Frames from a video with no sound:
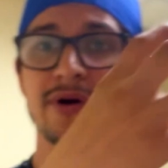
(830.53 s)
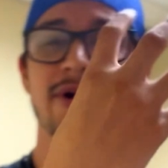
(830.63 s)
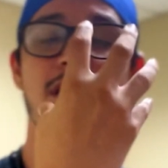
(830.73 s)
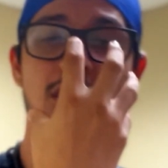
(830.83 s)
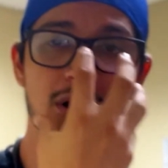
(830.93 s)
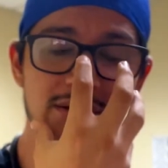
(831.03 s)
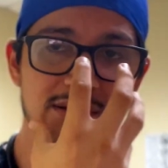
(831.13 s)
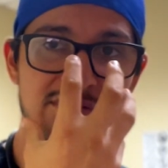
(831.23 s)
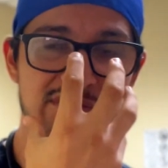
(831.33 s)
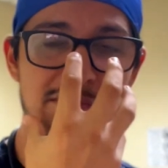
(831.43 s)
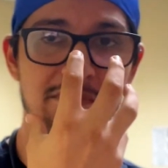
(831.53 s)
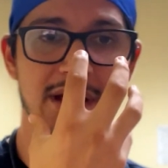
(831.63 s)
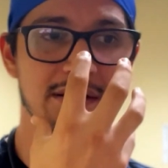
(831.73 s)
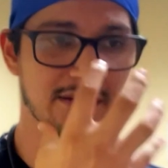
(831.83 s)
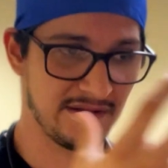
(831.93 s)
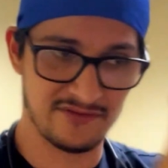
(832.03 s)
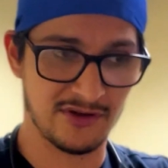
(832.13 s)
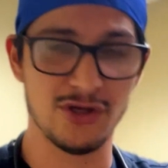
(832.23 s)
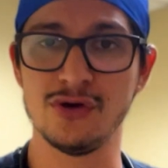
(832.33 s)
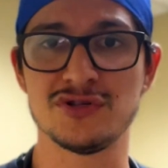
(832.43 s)
it on the SimMan. It's a
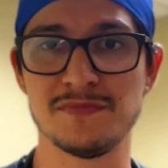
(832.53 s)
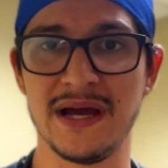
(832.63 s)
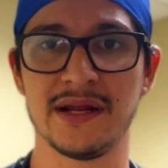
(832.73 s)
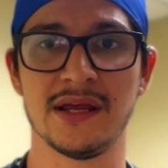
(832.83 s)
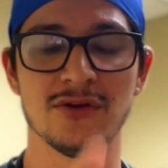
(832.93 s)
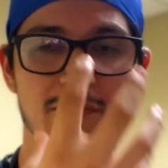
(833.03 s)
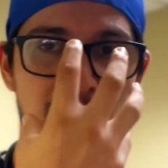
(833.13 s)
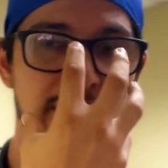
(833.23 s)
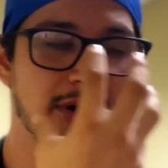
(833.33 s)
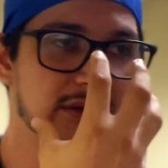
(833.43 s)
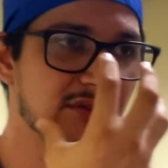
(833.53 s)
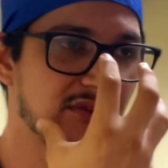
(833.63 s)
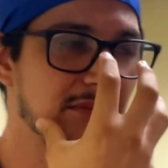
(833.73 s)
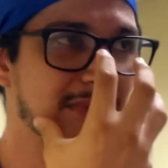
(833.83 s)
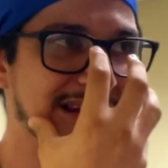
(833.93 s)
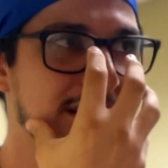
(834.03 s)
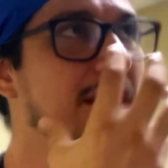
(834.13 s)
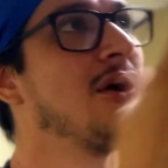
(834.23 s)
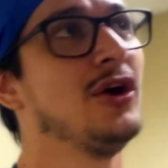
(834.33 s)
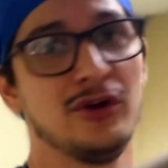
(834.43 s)
huge mannequin. You put it on the SimMan.
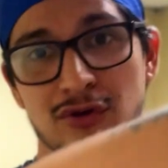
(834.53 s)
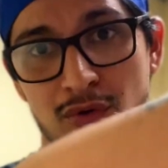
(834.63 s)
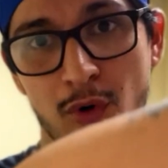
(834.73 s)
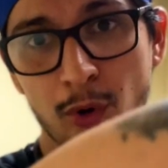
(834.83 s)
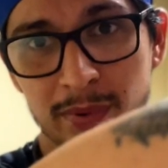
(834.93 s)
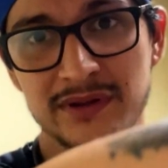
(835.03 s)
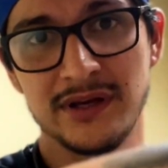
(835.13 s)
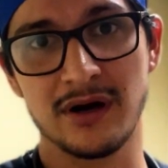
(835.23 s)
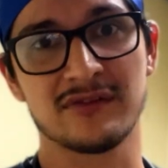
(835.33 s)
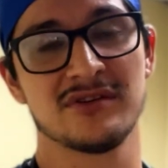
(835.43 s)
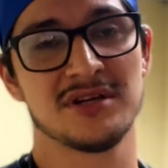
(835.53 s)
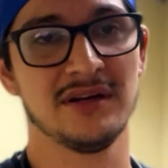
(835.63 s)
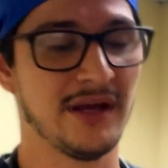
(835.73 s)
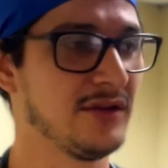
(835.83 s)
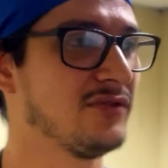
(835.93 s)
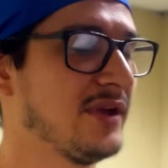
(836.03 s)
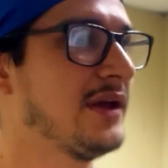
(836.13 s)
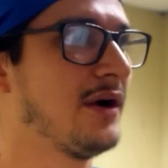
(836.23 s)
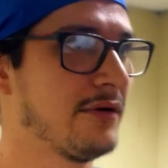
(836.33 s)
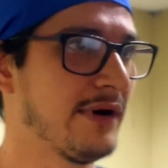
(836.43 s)
You open the oxygen and you
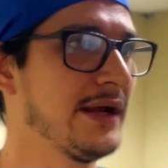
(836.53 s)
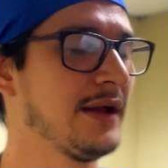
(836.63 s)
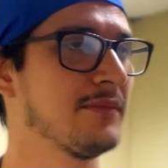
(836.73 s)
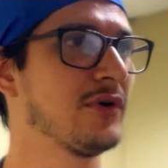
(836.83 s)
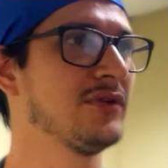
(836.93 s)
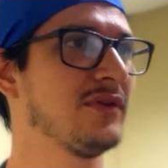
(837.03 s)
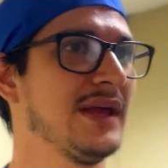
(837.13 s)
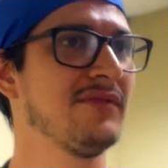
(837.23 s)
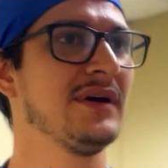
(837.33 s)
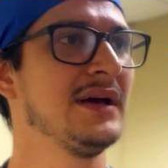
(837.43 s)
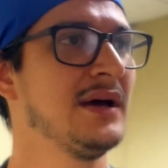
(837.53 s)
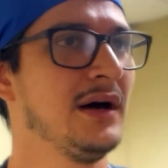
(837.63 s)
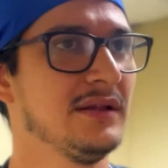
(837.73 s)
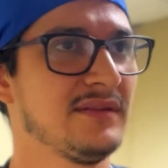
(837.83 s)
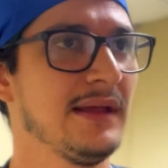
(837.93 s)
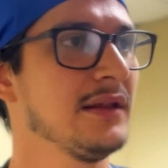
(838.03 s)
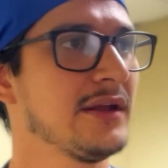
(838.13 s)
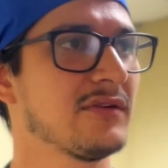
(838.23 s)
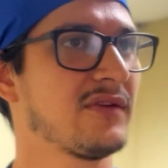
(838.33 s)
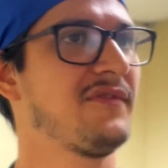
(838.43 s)
say, all right, I'm going to give 10
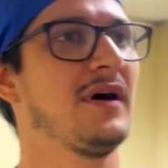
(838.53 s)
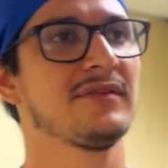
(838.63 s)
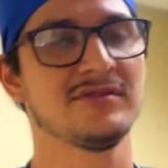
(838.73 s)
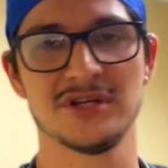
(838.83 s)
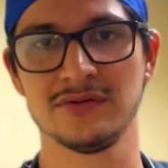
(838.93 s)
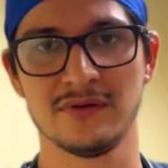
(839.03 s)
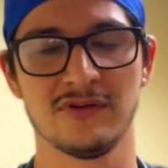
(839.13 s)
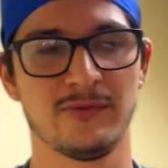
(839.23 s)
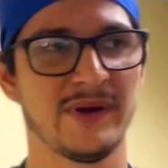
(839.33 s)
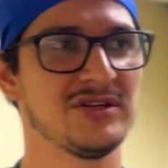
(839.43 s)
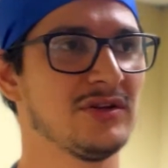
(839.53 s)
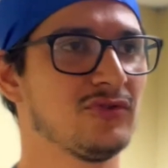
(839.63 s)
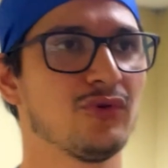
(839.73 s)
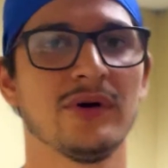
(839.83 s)
liters of oxygen to this patient through